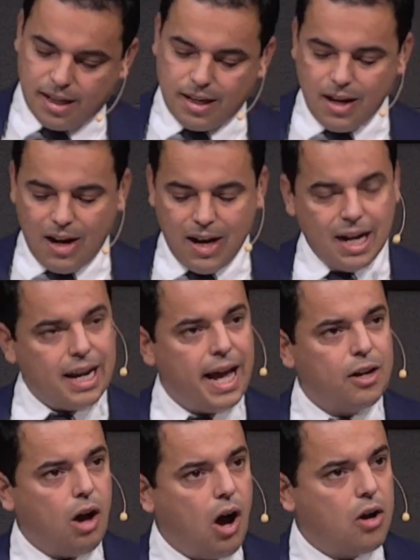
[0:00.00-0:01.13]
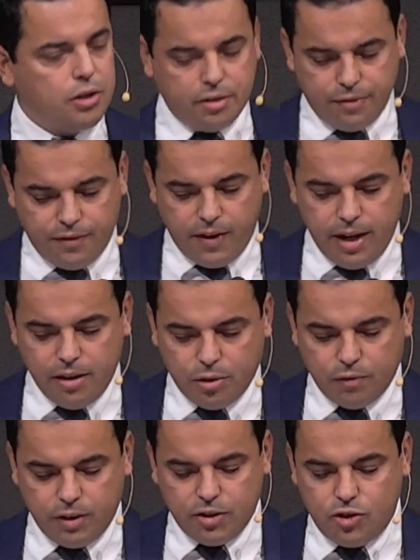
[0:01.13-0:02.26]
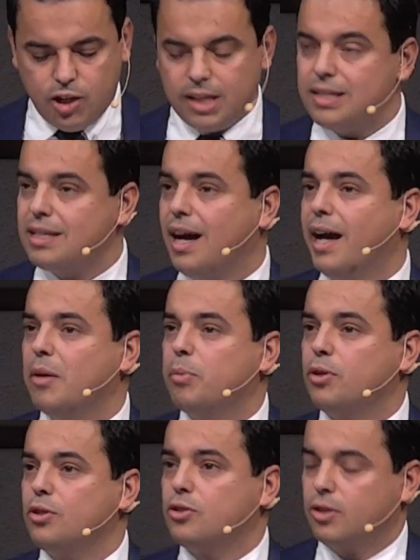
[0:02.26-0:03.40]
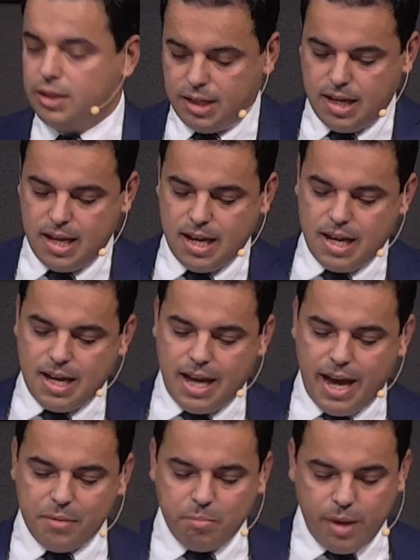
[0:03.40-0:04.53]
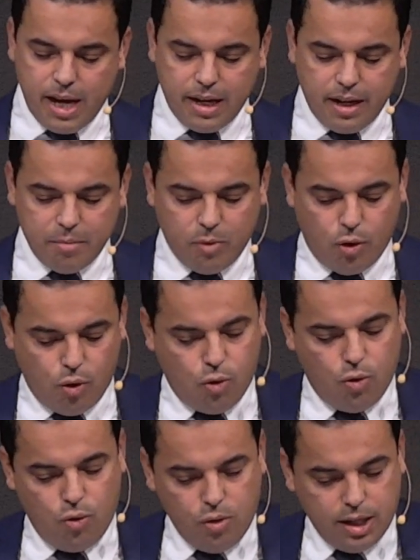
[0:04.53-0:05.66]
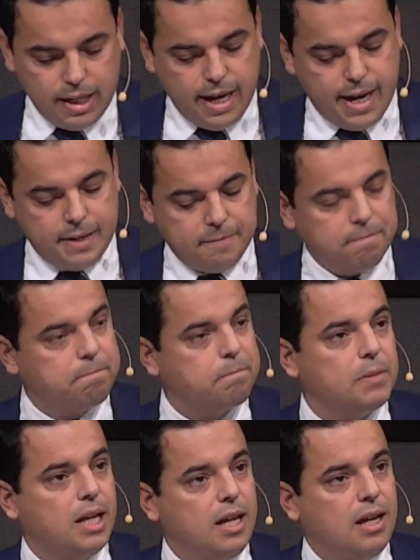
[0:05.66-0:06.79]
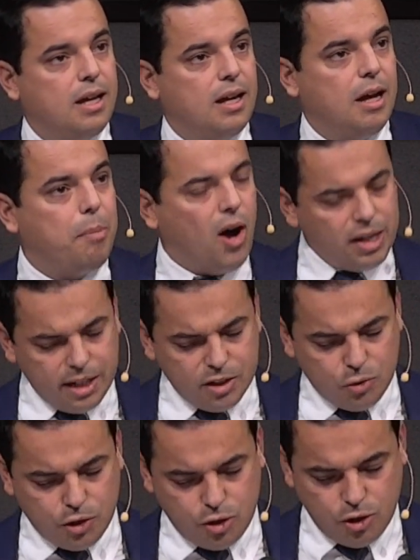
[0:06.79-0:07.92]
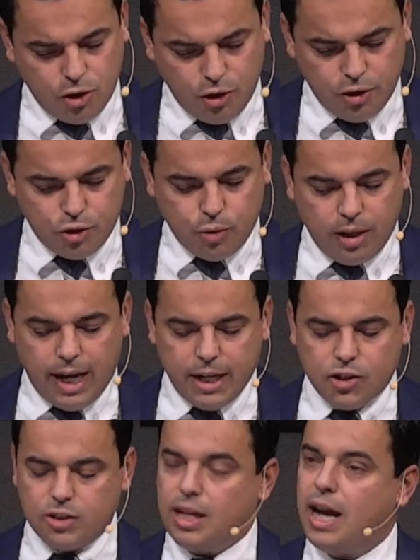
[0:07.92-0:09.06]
God had honored the faith of this Gentile person and made him whole again. Upon his return to Elisha's